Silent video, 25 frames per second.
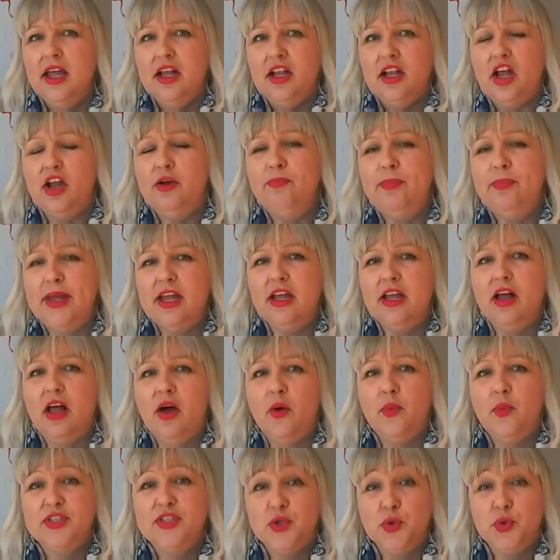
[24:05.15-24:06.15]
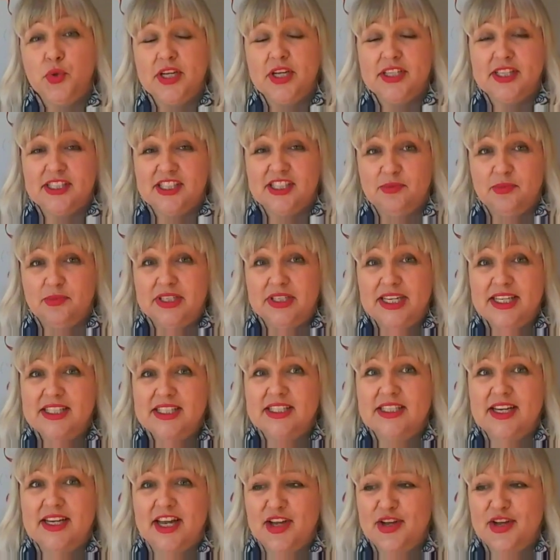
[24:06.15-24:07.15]
I was talking to someone
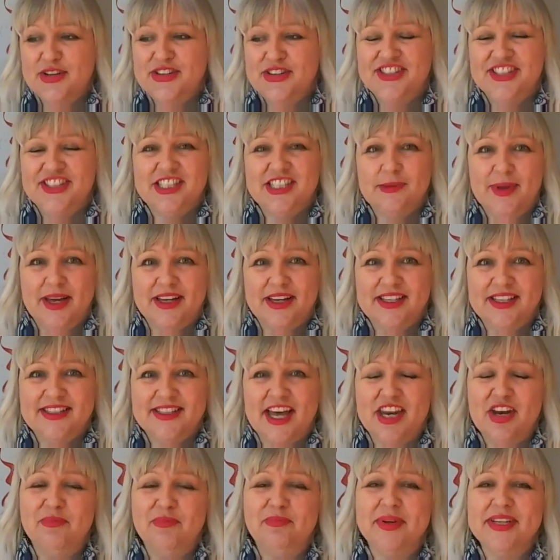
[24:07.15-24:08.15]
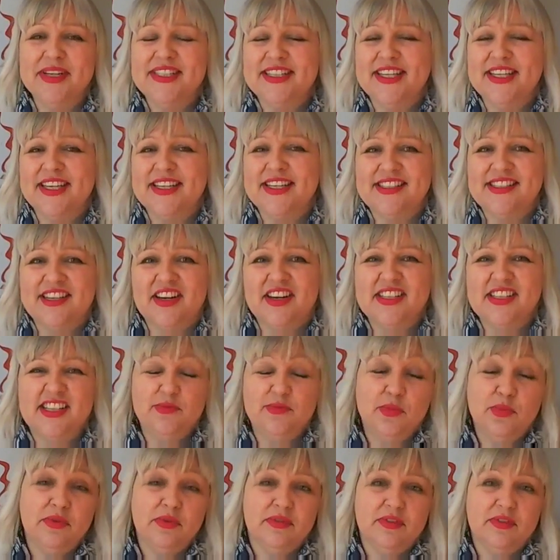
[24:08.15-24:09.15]
yesterday who's just about to start a business, and I
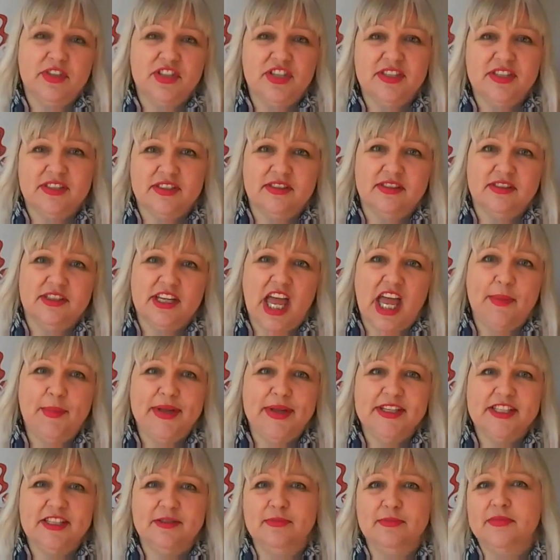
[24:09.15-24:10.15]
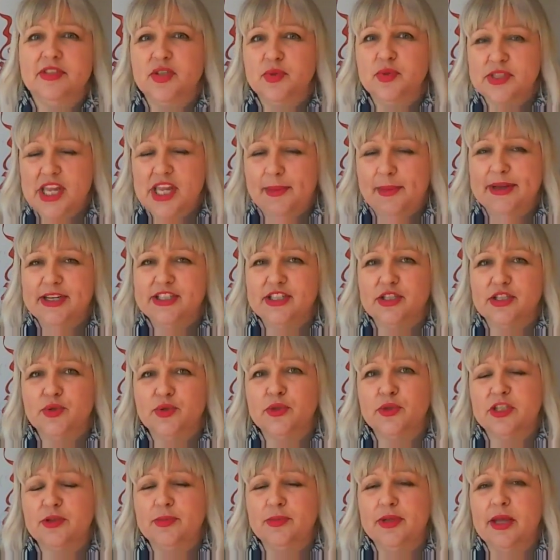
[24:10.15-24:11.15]
said, well, she was coming to
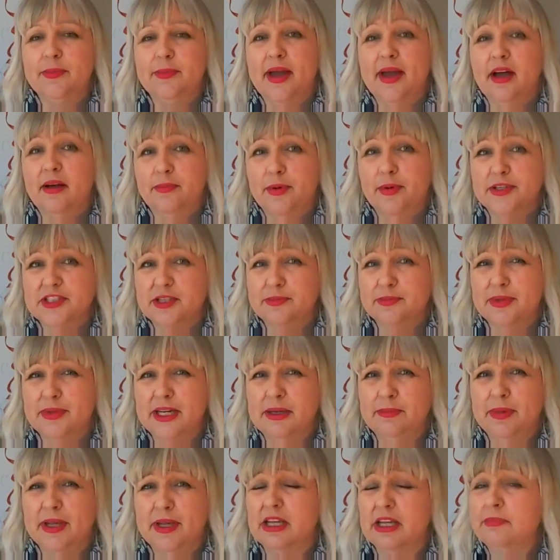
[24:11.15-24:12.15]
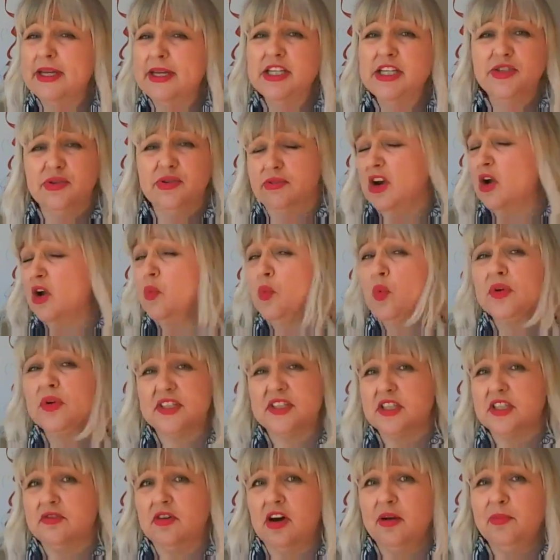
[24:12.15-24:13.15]
talk to me about possibly being a mentor, and I
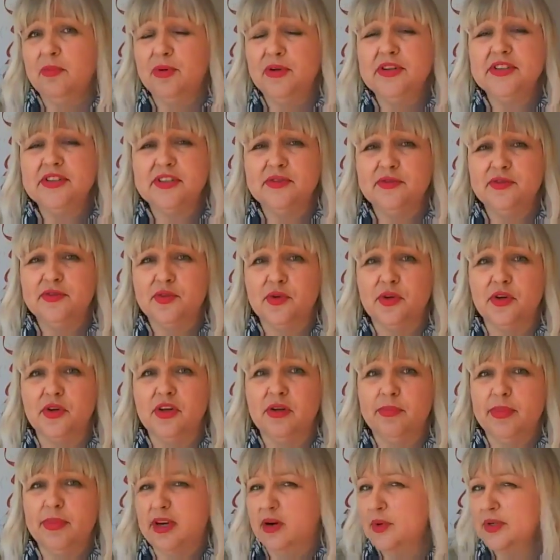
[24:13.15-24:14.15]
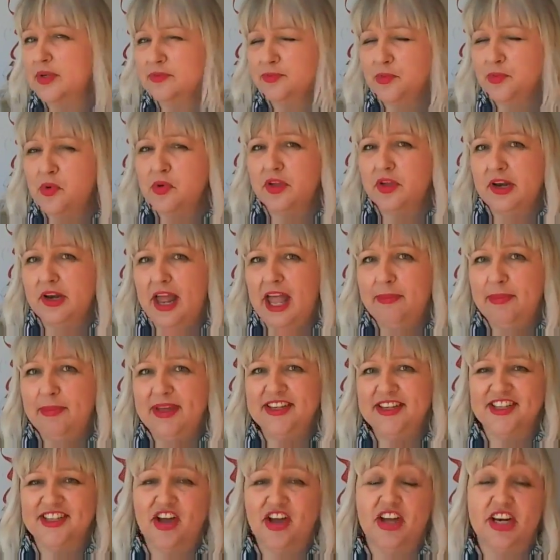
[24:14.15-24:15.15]
wasn't the right person for her, but I was more than
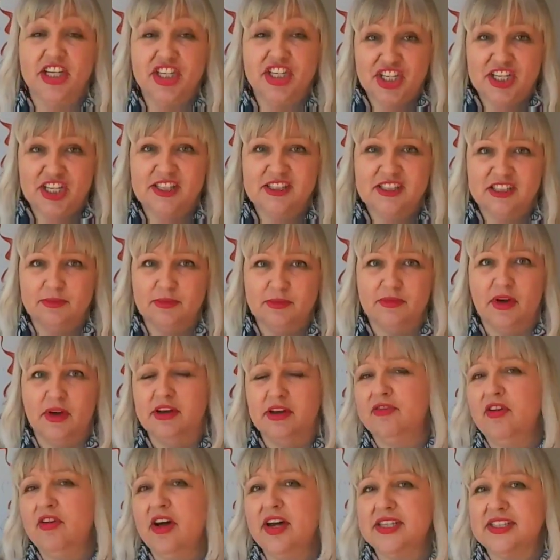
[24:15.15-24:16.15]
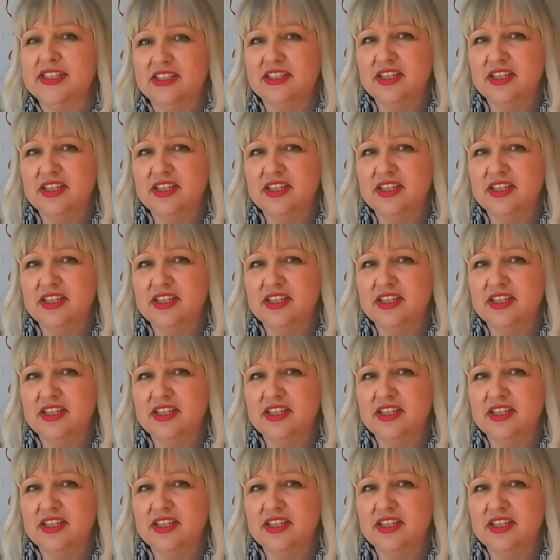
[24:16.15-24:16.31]
happy to kind of share some advice.